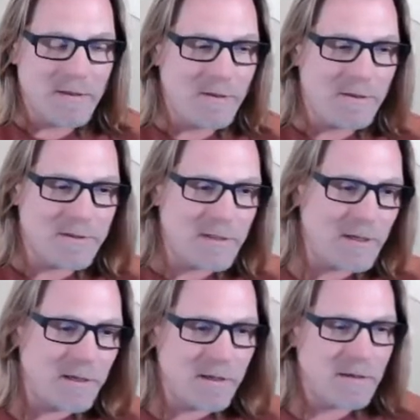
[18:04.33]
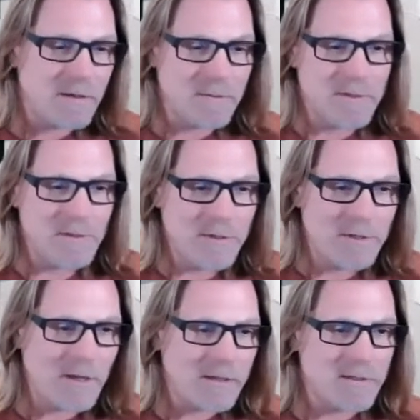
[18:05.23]
you can see, I'm assuming
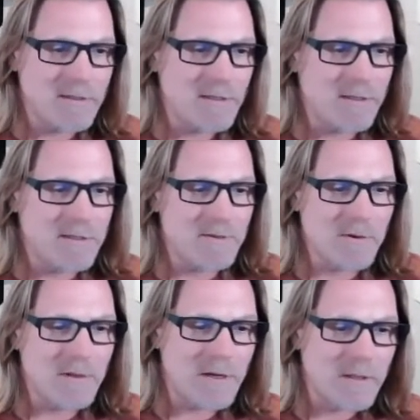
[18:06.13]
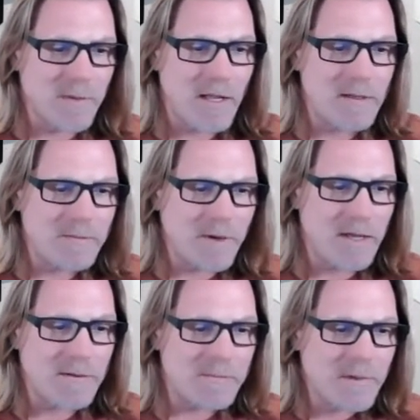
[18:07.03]
you guys can see this scrolling at the
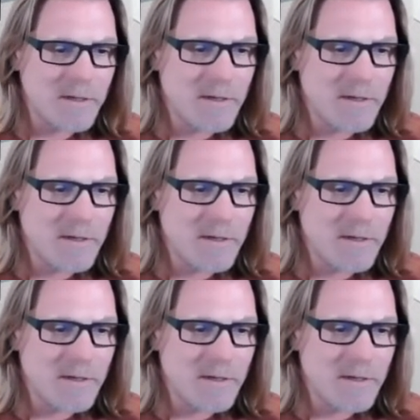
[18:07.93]
bottom.